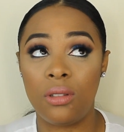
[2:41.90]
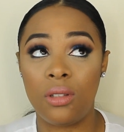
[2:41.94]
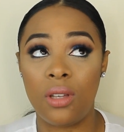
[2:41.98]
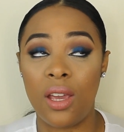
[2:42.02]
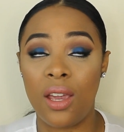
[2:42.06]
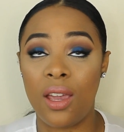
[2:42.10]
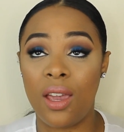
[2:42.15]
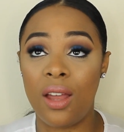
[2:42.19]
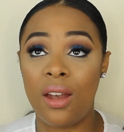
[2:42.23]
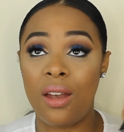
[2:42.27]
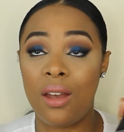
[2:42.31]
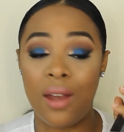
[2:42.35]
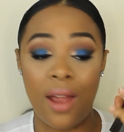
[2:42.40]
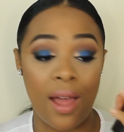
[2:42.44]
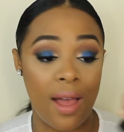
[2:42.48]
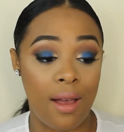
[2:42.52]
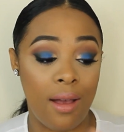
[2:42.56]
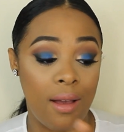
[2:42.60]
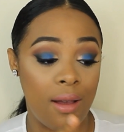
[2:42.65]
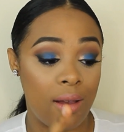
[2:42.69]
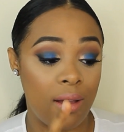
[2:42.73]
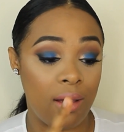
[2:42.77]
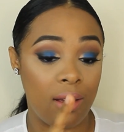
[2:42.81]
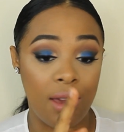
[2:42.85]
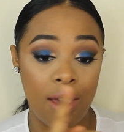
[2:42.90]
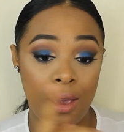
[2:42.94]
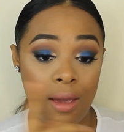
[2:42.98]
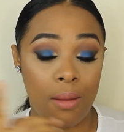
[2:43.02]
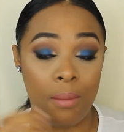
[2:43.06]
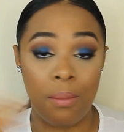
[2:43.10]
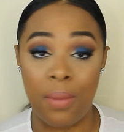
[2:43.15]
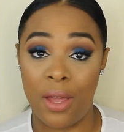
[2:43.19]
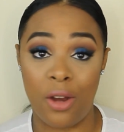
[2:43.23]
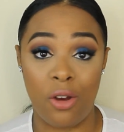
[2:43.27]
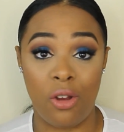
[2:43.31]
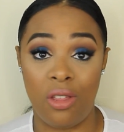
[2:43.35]
It cannot
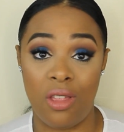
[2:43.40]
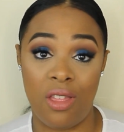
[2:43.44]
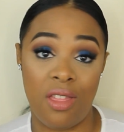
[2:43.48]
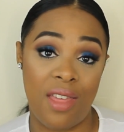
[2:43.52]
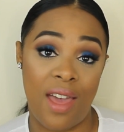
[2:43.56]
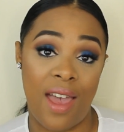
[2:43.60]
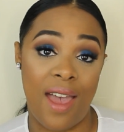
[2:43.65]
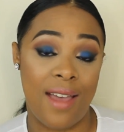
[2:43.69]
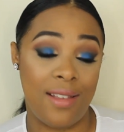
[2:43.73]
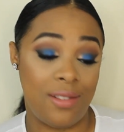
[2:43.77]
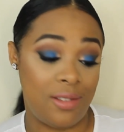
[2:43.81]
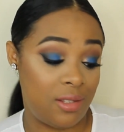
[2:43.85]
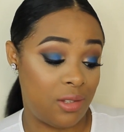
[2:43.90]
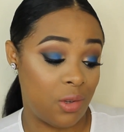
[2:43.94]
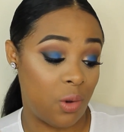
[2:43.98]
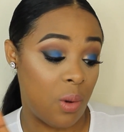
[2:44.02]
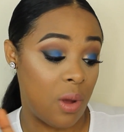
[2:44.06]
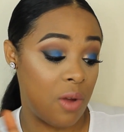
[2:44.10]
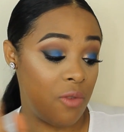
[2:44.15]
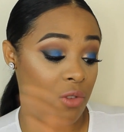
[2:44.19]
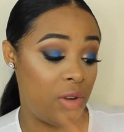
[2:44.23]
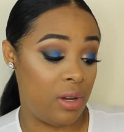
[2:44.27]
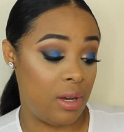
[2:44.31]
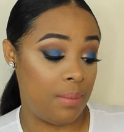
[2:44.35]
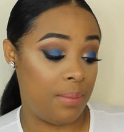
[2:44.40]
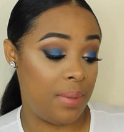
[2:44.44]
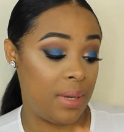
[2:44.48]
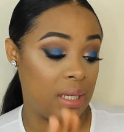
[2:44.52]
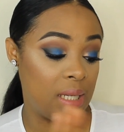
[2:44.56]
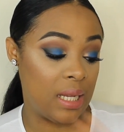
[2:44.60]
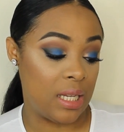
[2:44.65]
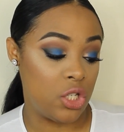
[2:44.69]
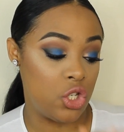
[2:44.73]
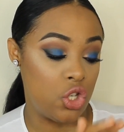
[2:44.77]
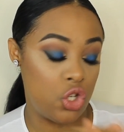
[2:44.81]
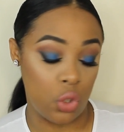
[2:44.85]
get better than that. So I've really
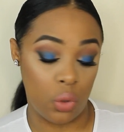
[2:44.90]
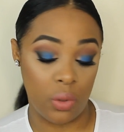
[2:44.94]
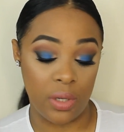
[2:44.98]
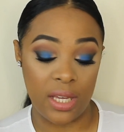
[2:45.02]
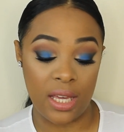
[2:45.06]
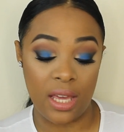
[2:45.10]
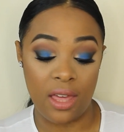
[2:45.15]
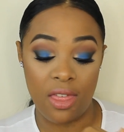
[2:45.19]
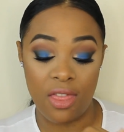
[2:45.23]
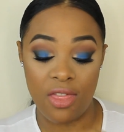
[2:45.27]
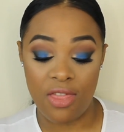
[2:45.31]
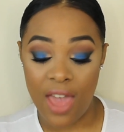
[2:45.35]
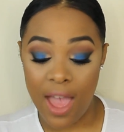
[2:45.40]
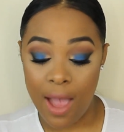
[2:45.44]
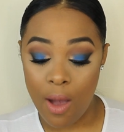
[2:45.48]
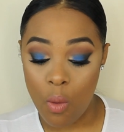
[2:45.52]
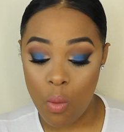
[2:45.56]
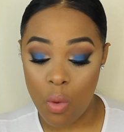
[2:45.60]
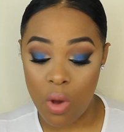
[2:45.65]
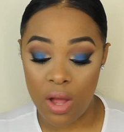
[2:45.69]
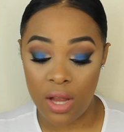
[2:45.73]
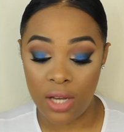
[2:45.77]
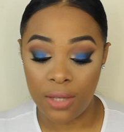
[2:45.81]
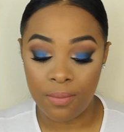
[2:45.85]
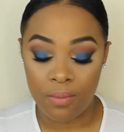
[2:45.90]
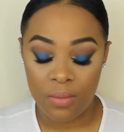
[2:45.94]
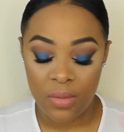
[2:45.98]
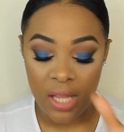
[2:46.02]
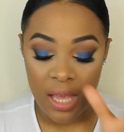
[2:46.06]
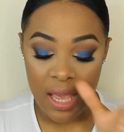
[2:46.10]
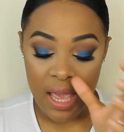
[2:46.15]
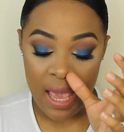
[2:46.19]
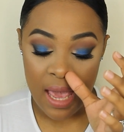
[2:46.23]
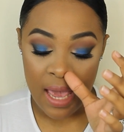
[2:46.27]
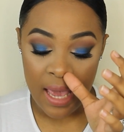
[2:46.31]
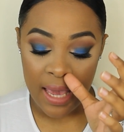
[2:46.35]
been enjoying that one.
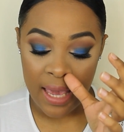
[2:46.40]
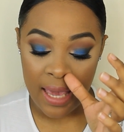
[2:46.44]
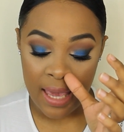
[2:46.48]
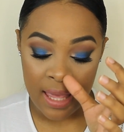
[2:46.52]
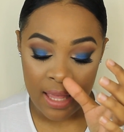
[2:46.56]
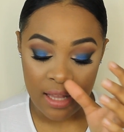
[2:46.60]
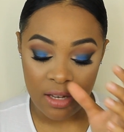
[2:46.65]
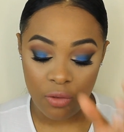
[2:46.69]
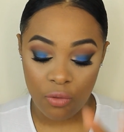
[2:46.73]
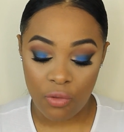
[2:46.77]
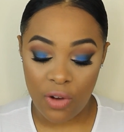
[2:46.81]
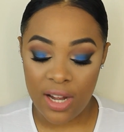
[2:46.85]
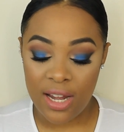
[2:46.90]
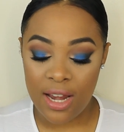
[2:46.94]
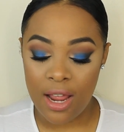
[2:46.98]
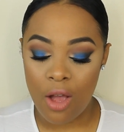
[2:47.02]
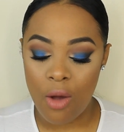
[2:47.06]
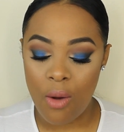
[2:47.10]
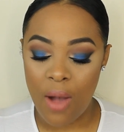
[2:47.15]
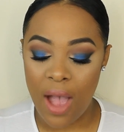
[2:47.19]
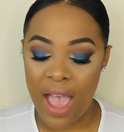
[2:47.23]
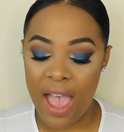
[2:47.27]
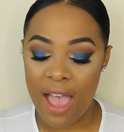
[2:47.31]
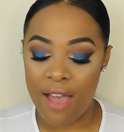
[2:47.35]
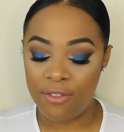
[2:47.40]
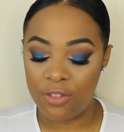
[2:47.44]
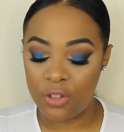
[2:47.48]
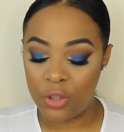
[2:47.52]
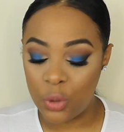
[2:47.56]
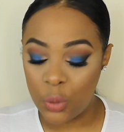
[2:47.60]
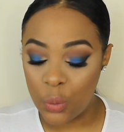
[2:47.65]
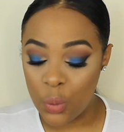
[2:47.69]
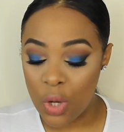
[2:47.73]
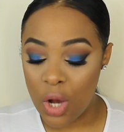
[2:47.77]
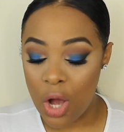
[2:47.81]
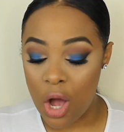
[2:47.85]
And right now I have
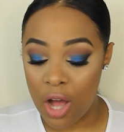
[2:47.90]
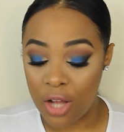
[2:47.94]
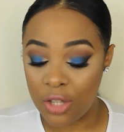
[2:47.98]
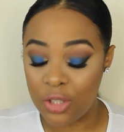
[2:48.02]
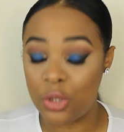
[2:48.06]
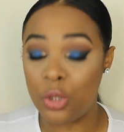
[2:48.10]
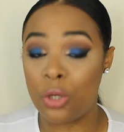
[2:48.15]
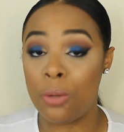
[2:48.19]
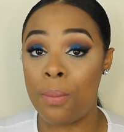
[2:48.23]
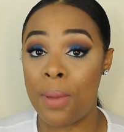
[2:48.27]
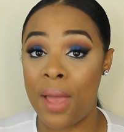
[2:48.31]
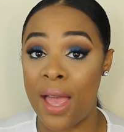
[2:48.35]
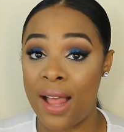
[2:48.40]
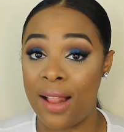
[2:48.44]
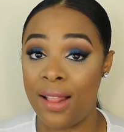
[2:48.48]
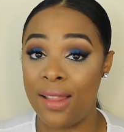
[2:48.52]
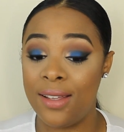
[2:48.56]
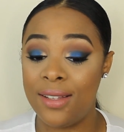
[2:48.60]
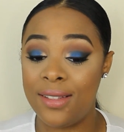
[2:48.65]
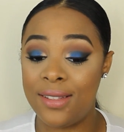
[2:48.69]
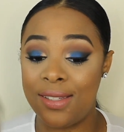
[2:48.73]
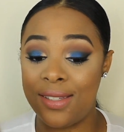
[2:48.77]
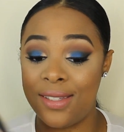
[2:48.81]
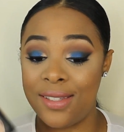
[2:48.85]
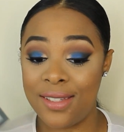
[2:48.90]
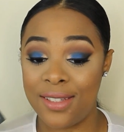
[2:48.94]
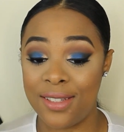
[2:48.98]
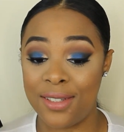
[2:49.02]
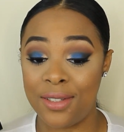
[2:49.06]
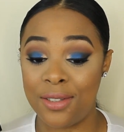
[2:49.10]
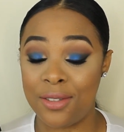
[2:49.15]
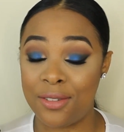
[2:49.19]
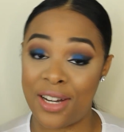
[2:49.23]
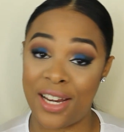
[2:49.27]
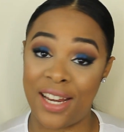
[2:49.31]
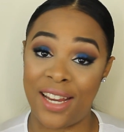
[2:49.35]
two contour palettes
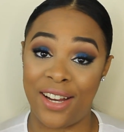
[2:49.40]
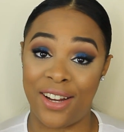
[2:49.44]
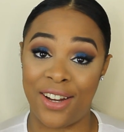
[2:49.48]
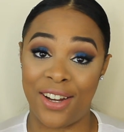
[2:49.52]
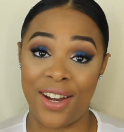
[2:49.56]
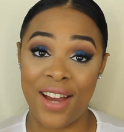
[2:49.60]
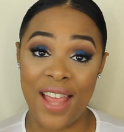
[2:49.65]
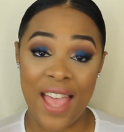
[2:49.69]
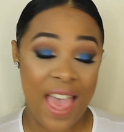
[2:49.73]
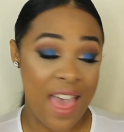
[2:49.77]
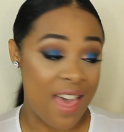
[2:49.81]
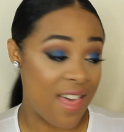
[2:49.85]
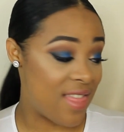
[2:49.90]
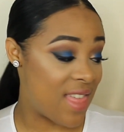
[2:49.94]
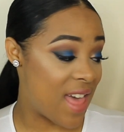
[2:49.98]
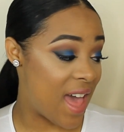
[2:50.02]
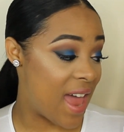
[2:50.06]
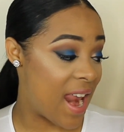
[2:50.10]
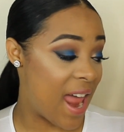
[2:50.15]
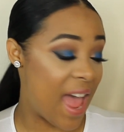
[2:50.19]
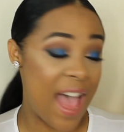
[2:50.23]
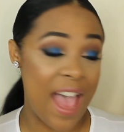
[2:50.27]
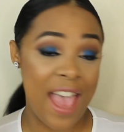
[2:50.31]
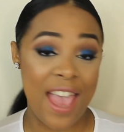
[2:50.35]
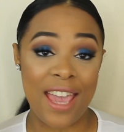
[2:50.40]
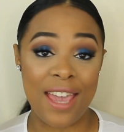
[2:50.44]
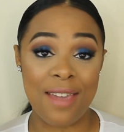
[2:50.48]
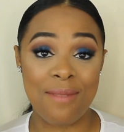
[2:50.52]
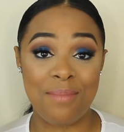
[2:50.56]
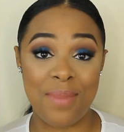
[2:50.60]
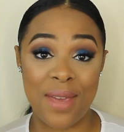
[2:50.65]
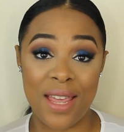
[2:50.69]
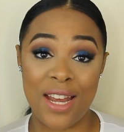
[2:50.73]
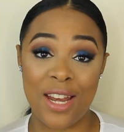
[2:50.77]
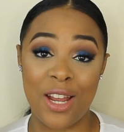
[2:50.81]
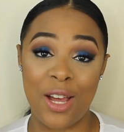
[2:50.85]
right here that
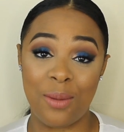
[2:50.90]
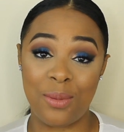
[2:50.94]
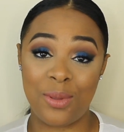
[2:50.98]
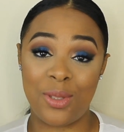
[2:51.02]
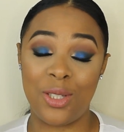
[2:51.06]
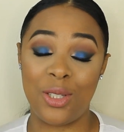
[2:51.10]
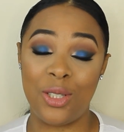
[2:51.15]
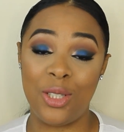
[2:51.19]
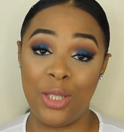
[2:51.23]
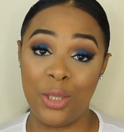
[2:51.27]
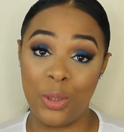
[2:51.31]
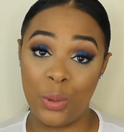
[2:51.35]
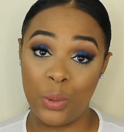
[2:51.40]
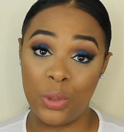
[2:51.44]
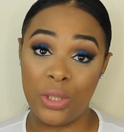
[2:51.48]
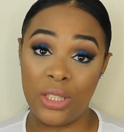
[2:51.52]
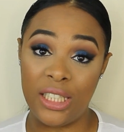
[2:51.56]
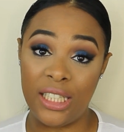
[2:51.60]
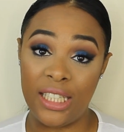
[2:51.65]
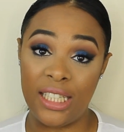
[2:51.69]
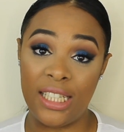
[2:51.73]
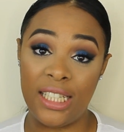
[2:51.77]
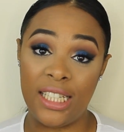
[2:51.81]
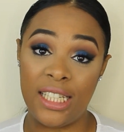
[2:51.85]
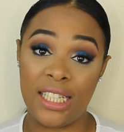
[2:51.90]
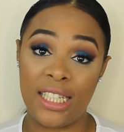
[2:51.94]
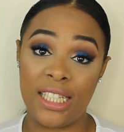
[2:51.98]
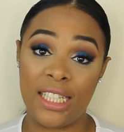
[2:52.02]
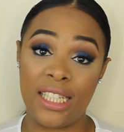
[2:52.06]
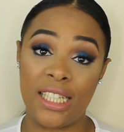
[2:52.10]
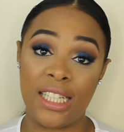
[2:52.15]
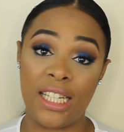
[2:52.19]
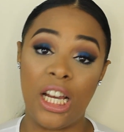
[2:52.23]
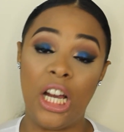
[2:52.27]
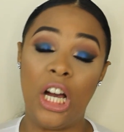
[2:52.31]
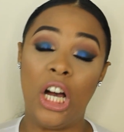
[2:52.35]
I've been absolutely
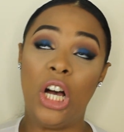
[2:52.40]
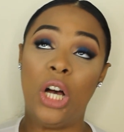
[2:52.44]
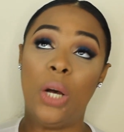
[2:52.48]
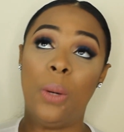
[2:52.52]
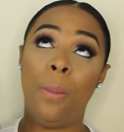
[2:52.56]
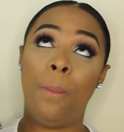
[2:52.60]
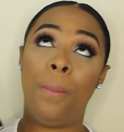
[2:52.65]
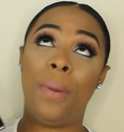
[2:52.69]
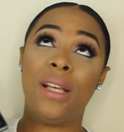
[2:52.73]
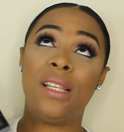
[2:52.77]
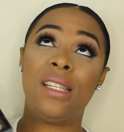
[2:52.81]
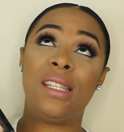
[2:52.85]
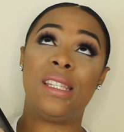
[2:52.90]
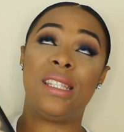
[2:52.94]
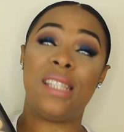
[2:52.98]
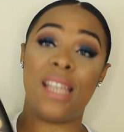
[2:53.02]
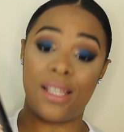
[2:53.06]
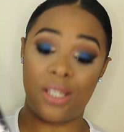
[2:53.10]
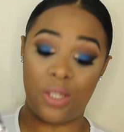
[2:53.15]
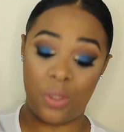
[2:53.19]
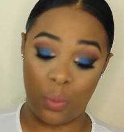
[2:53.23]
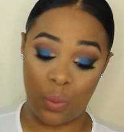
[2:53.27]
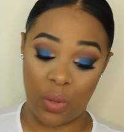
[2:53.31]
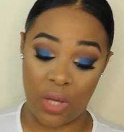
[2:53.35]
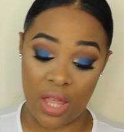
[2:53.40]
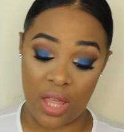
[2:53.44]
obsessed